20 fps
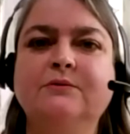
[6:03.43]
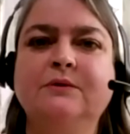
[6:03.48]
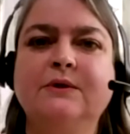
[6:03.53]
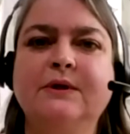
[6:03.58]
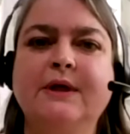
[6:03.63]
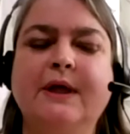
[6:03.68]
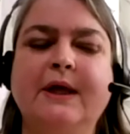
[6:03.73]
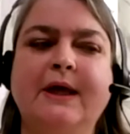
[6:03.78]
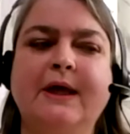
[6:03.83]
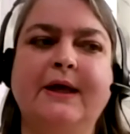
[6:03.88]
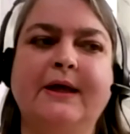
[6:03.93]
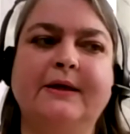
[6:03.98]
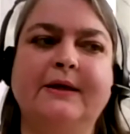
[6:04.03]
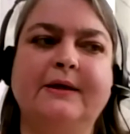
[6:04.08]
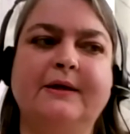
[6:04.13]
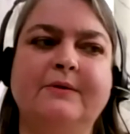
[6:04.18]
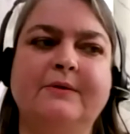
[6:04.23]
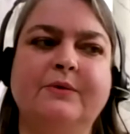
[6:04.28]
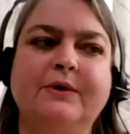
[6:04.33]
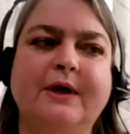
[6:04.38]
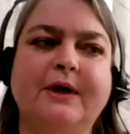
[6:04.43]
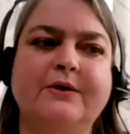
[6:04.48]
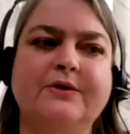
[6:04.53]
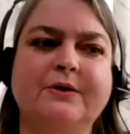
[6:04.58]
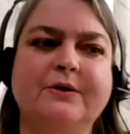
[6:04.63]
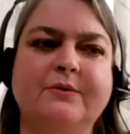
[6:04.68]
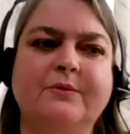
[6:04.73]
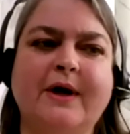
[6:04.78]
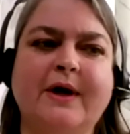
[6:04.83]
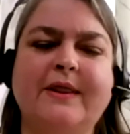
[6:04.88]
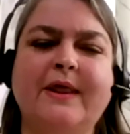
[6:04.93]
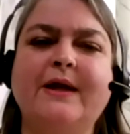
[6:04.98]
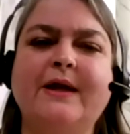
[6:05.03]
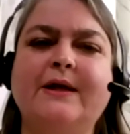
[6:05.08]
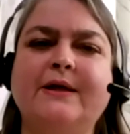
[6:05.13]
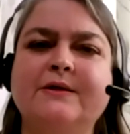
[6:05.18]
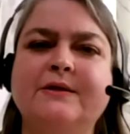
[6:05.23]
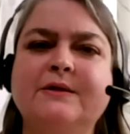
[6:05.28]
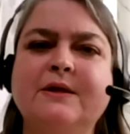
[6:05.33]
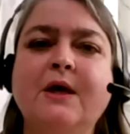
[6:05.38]
And we're not sure why that
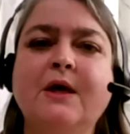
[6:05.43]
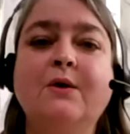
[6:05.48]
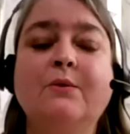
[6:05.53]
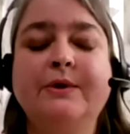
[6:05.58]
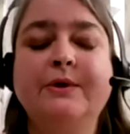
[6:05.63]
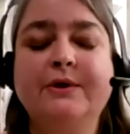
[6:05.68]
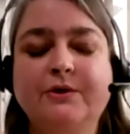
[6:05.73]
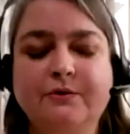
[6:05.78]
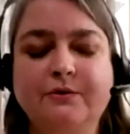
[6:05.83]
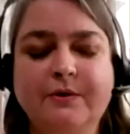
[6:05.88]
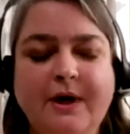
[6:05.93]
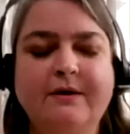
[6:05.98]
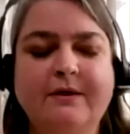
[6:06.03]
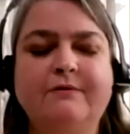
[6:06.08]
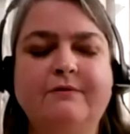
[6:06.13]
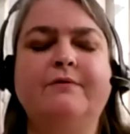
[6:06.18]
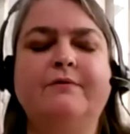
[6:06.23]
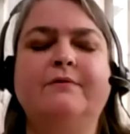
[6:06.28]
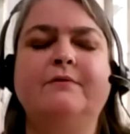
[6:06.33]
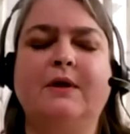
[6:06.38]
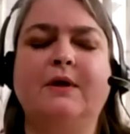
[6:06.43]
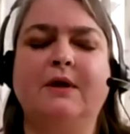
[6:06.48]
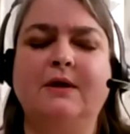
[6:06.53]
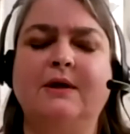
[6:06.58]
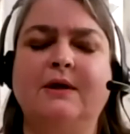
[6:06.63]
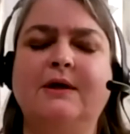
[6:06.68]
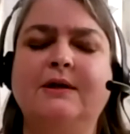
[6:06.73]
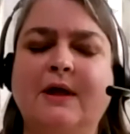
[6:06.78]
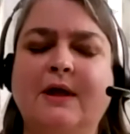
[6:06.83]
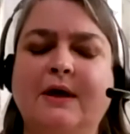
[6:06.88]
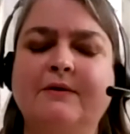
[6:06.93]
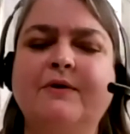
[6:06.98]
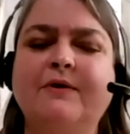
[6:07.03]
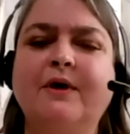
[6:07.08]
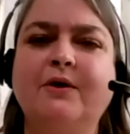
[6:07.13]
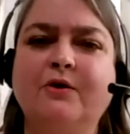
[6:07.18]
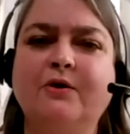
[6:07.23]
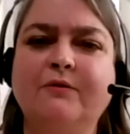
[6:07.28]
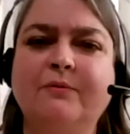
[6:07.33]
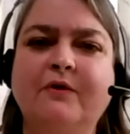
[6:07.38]
is. We do have a lot of
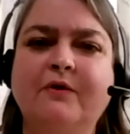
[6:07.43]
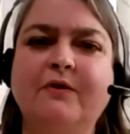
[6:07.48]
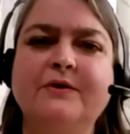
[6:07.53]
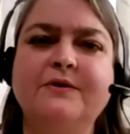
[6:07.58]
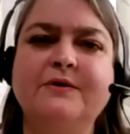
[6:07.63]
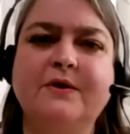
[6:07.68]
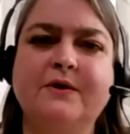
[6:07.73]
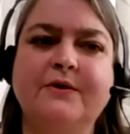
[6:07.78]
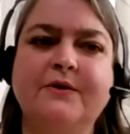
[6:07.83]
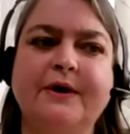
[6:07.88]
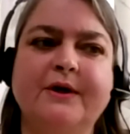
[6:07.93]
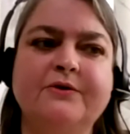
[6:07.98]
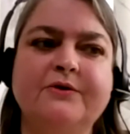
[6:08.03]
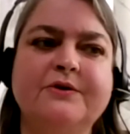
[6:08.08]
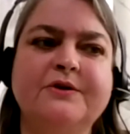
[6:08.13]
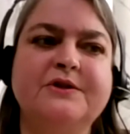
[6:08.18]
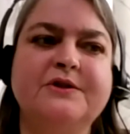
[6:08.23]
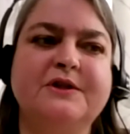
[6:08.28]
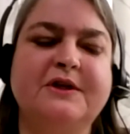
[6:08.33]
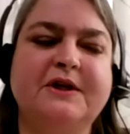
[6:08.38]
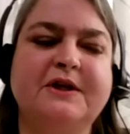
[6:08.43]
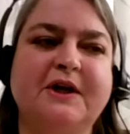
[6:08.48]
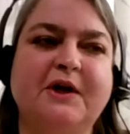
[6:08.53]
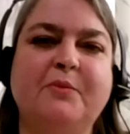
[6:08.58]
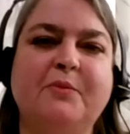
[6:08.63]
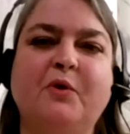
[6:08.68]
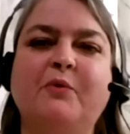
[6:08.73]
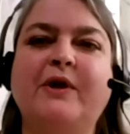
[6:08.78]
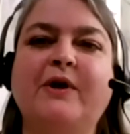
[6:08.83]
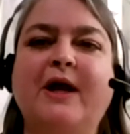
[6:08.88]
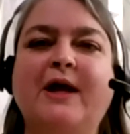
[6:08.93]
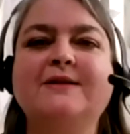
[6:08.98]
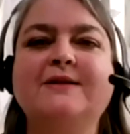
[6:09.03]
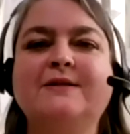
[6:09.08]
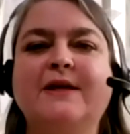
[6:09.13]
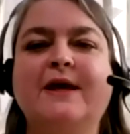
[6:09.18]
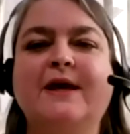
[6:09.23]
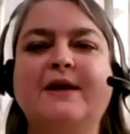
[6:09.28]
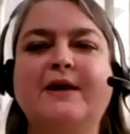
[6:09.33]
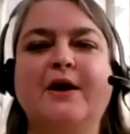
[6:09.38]
younger folks that are interested in it. But when I
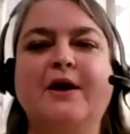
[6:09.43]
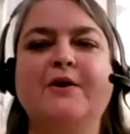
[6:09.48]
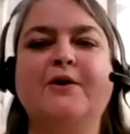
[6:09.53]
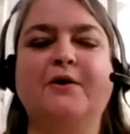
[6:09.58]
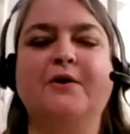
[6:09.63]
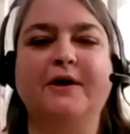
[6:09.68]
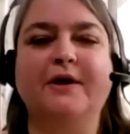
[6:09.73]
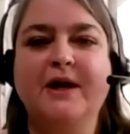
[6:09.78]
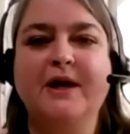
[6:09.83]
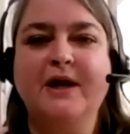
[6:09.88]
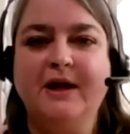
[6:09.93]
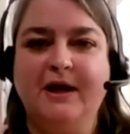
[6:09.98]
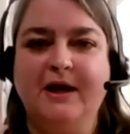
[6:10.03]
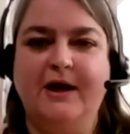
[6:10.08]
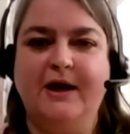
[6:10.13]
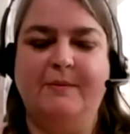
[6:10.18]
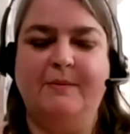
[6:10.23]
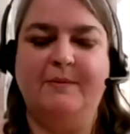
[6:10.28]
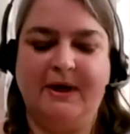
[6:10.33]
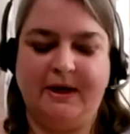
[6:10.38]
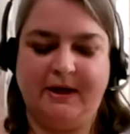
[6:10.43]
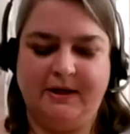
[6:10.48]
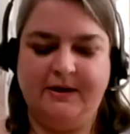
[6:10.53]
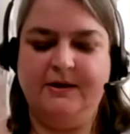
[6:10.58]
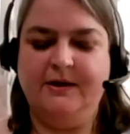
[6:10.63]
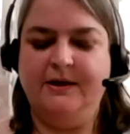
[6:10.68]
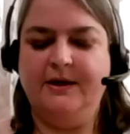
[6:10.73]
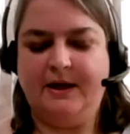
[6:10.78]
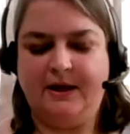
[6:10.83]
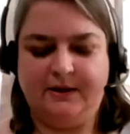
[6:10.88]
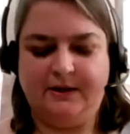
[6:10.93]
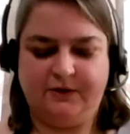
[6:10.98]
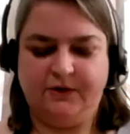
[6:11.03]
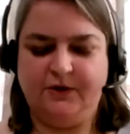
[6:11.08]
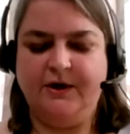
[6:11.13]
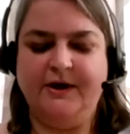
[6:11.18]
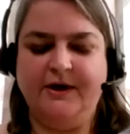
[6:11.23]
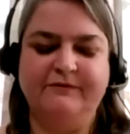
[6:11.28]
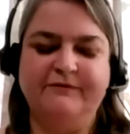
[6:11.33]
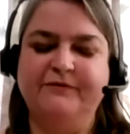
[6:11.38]
say younger, at my
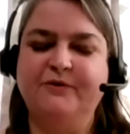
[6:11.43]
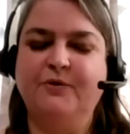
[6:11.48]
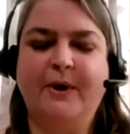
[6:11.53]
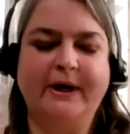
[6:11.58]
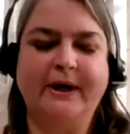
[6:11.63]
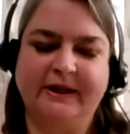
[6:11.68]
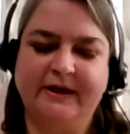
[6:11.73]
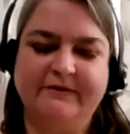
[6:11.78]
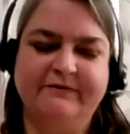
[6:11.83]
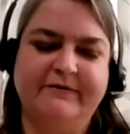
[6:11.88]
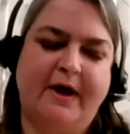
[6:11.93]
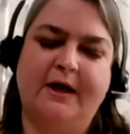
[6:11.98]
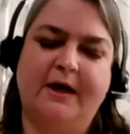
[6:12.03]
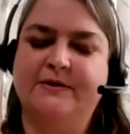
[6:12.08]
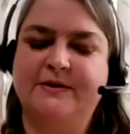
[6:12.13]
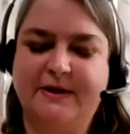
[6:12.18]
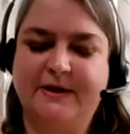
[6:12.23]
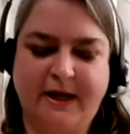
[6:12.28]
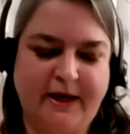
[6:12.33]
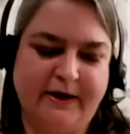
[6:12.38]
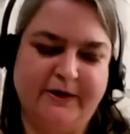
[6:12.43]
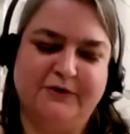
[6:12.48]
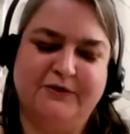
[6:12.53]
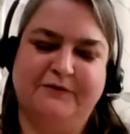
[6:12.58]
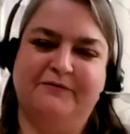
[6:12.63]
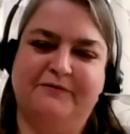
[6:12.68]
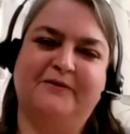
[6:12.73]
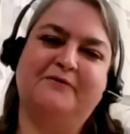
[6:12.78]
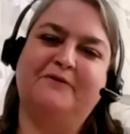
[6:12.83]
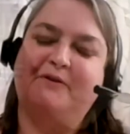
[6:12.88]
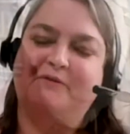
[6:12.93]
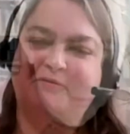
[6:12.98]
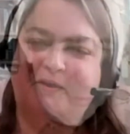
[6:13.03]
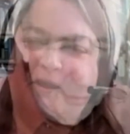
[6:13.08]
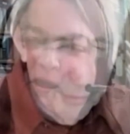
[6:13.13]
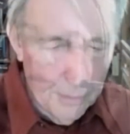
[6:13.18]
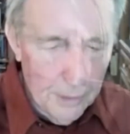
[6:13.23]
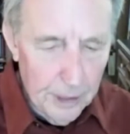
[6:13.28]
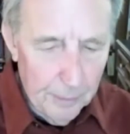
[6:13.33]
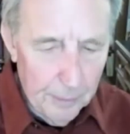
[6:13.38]
greatly advanced age of
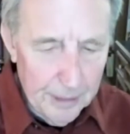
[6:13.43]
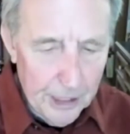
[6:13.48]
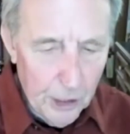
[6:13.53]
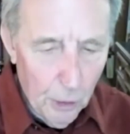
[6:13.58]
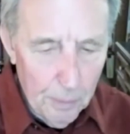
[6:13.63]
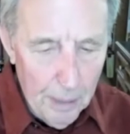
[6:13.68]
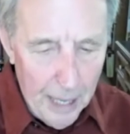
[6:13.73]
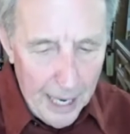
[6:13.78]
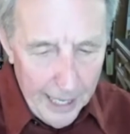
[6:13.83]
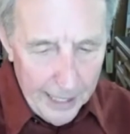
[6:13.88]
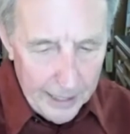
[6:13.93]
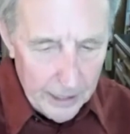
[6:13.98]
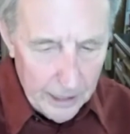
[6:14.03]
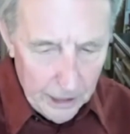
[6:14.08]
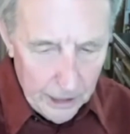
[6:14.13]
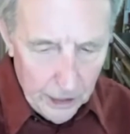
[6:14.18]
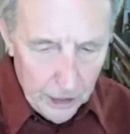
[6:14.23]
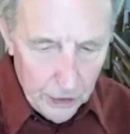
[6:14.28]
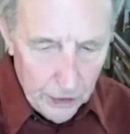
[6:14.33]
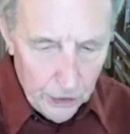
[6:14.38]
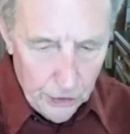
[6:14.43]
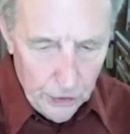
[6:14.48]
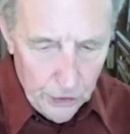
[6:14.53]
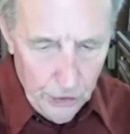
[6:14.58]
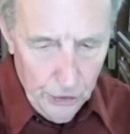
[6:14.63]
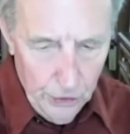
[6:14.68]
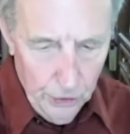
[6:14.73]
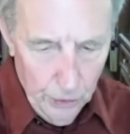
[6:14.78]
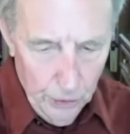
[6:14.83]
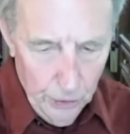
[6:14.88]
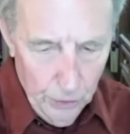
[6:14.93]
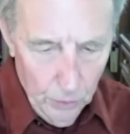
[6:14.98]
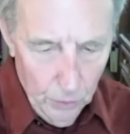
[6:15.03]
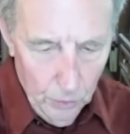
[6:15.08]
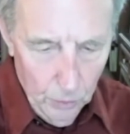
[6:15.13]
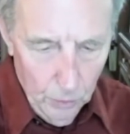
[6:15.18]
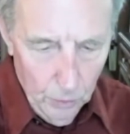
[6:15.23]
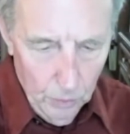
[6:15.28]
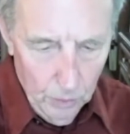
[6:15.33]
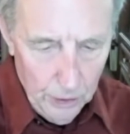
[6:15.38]
55. Let me go back
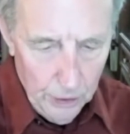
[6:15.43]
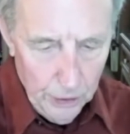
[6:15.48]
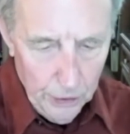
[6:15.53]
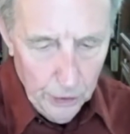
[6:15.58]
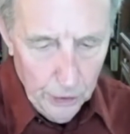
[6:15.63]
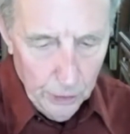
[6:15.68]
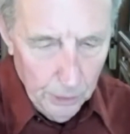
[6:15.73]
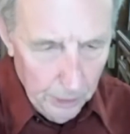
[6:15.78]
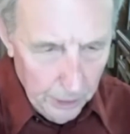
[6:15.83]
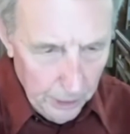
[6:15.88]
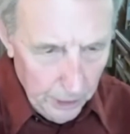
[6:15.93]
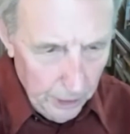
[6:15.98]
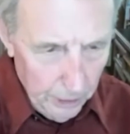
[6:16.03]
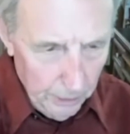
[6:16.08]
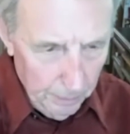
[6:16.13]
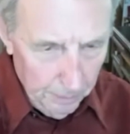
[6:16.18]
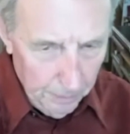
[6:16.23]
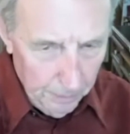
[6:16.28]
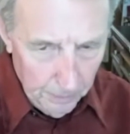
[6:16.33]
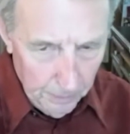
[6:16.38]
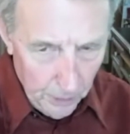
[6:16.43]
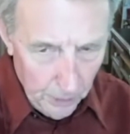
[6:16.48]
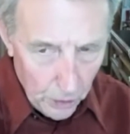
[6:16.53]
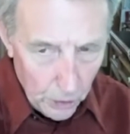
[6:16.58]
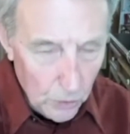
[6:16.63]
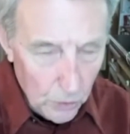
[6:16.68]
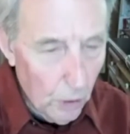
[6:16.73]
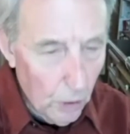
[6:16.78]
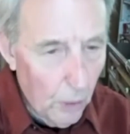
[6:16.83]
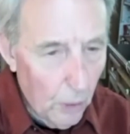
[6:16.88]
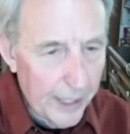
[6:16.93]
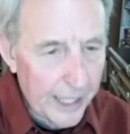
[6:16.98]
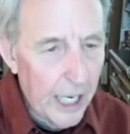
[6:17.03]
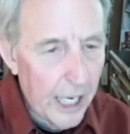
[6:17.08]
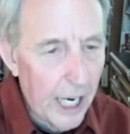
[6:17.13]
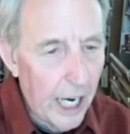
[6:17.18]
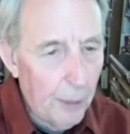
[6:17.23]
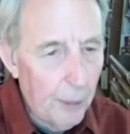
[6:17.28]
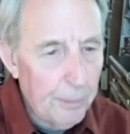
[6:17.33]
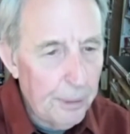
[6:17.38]
to your growing
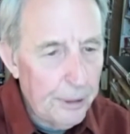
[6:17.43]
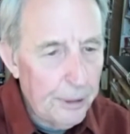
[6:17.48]
up.